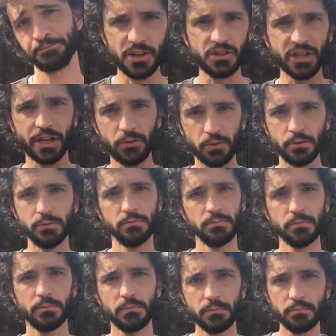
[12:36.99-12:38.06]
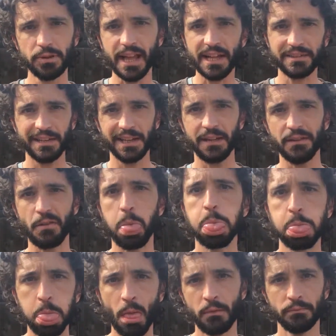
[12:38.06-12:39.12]
And in general, plastic
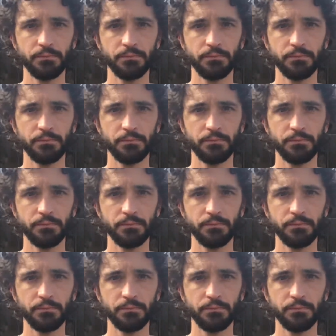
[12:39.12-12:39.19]
is